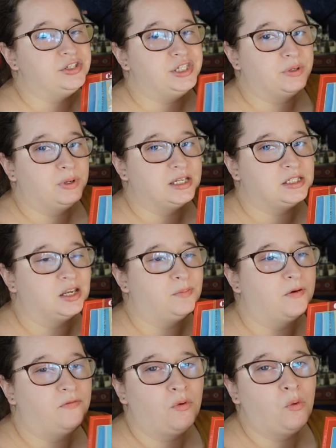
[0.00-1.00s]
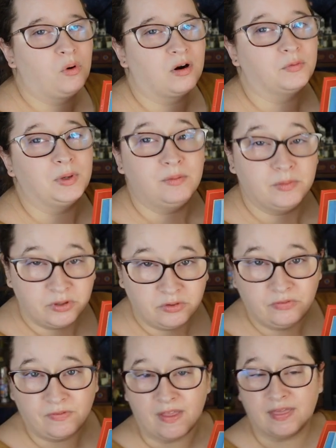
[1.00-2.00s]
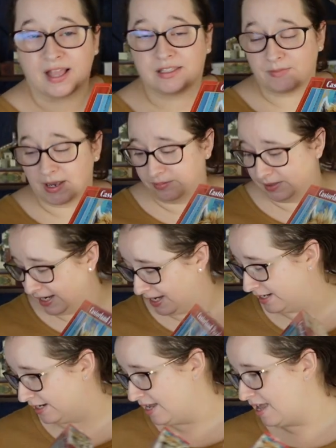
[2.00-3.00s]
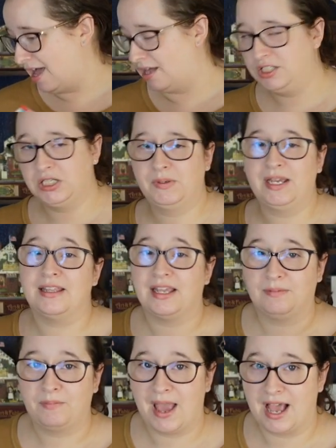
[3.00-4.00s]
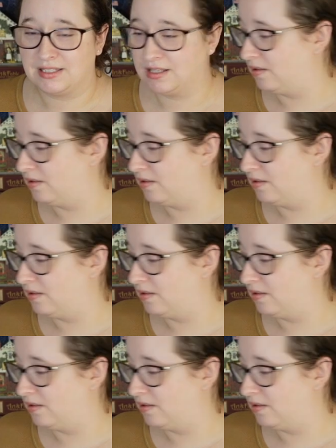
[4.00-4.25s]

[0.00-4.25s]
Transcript: do it before we move and that's my plan. I'll do it and then pass it